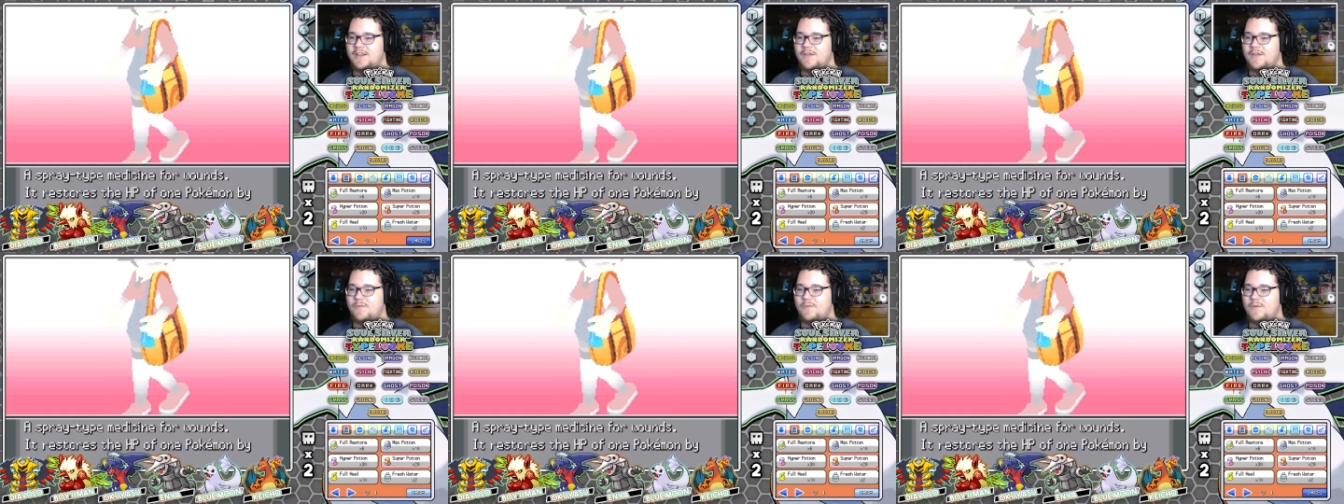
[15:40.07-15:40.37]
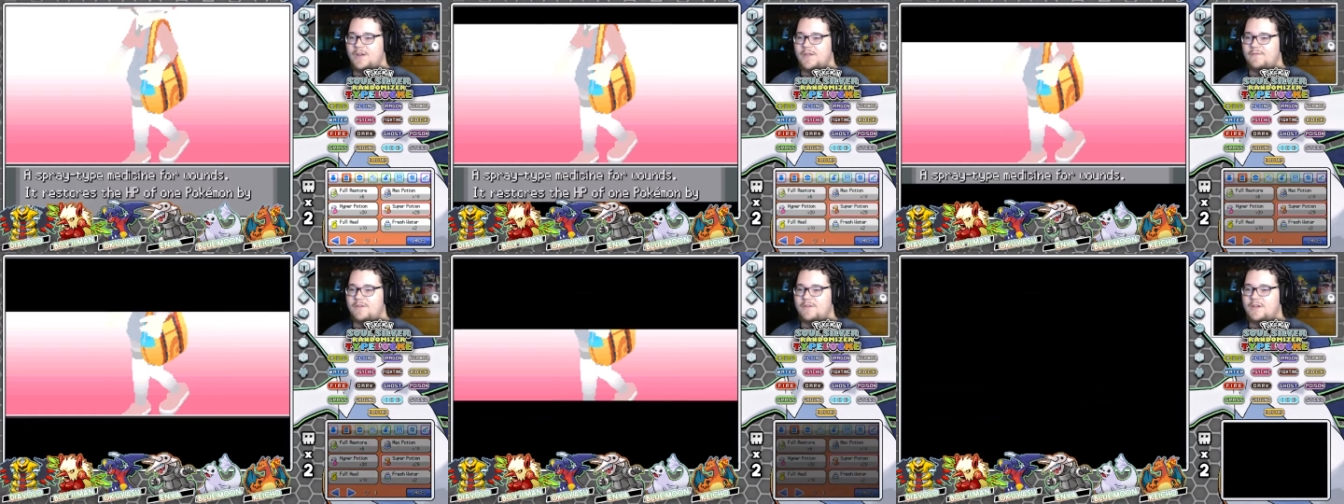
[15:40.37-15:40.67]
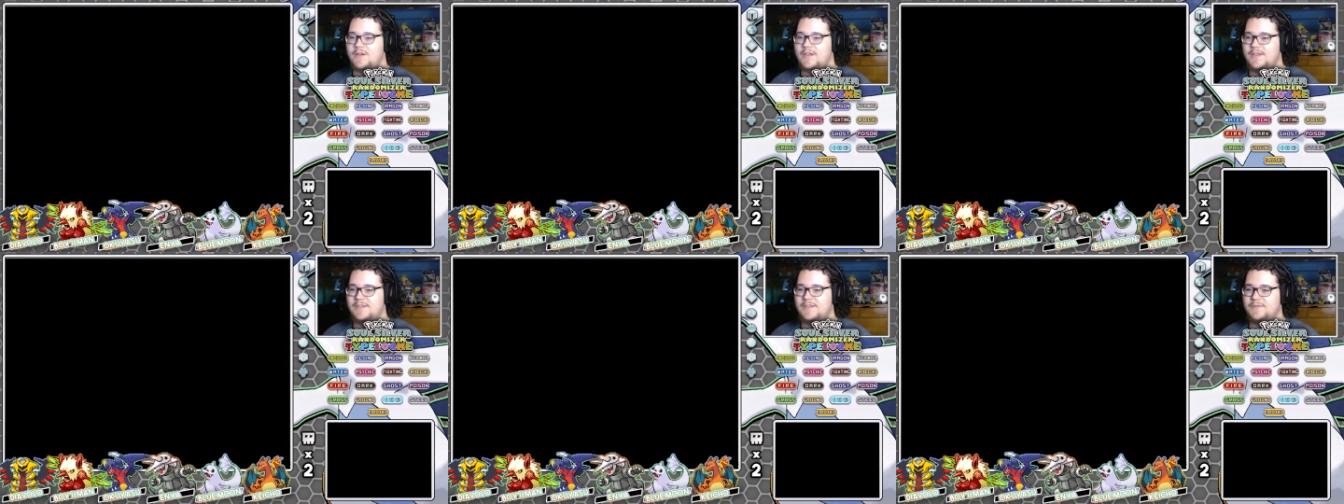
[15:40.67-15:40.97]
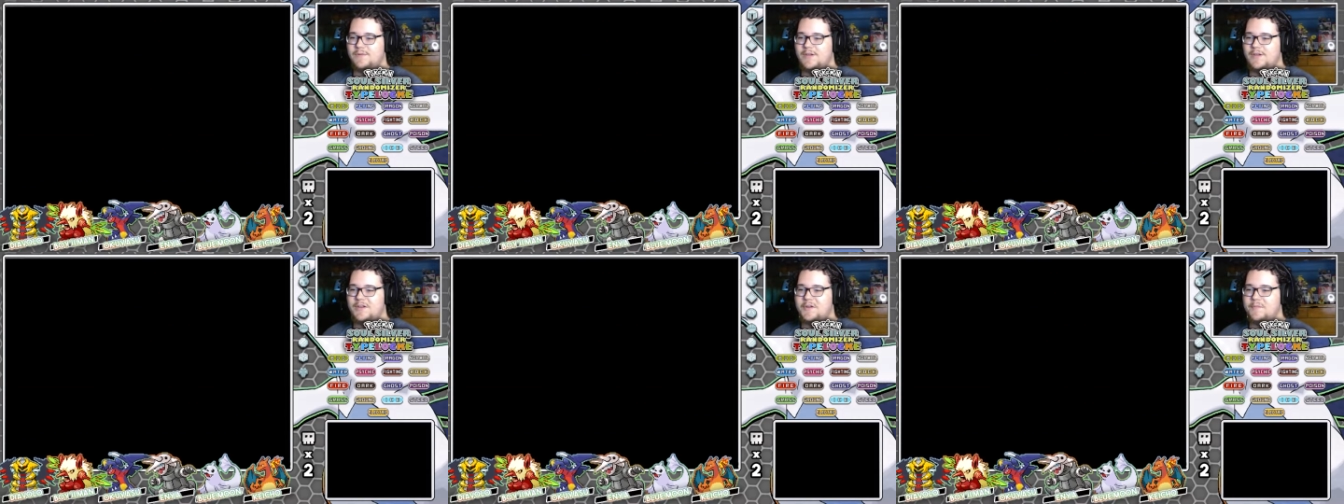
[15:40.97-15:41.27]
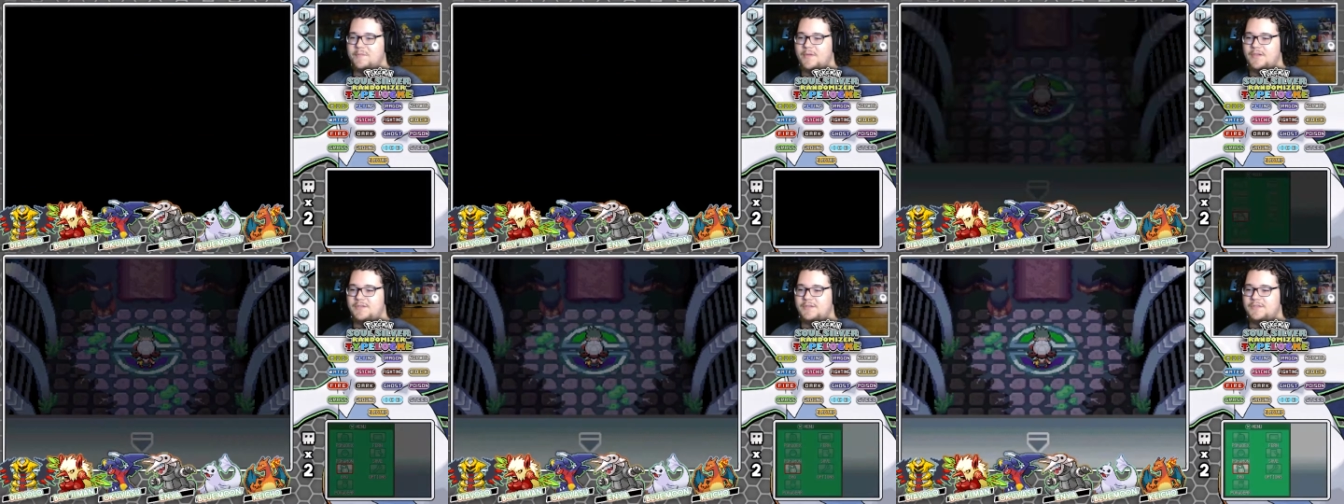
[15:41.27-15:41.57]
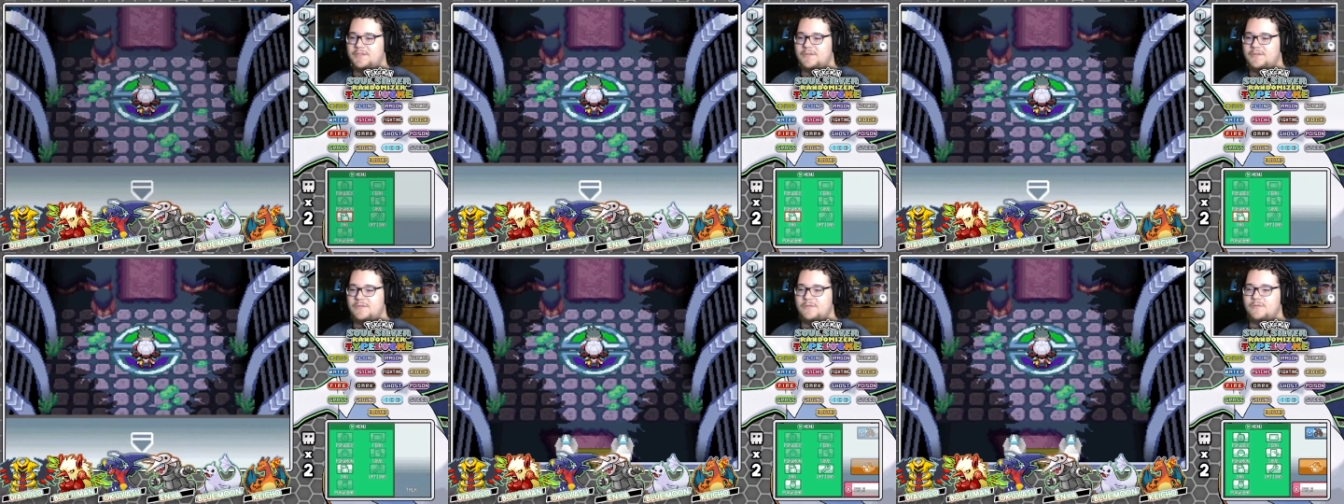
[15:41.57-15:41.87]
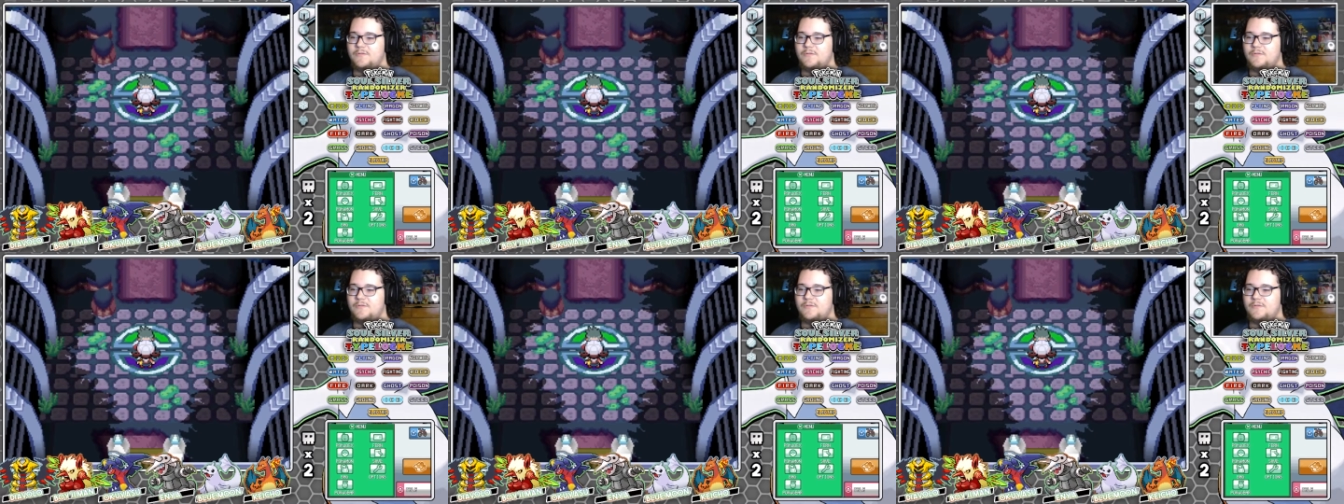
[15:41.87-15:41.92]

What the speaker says: whatever it gets randomized to,